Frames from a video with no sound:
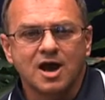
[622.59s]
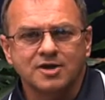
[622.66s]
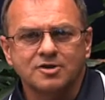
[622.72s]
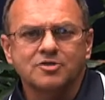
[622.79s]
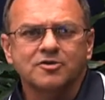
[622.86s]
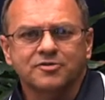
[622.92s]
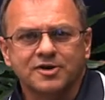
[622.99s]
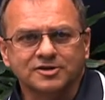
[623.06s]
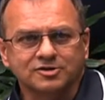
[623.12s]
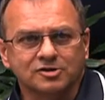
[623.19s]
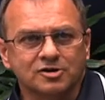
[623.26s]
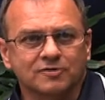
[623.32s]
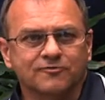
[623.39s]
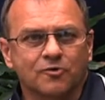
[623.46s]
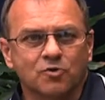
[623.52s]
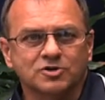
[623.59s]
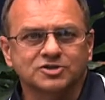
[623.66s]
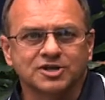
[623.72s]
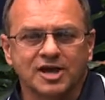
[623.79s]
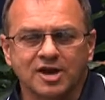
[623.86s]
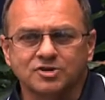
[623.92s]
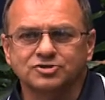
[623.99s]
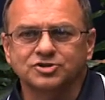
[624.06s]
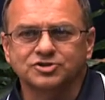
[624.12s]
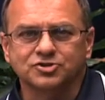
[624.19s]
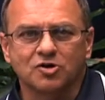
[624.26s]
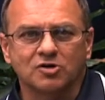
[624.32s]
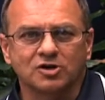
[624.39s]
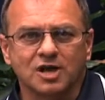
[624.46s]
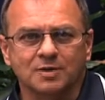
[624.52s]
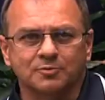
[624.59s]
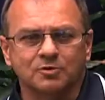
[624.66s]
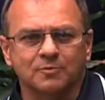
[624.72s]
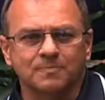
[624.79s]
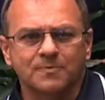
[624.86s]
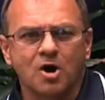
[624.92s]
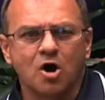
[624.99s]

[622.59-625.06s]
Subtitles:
Another thing to look for is the Energy Star label.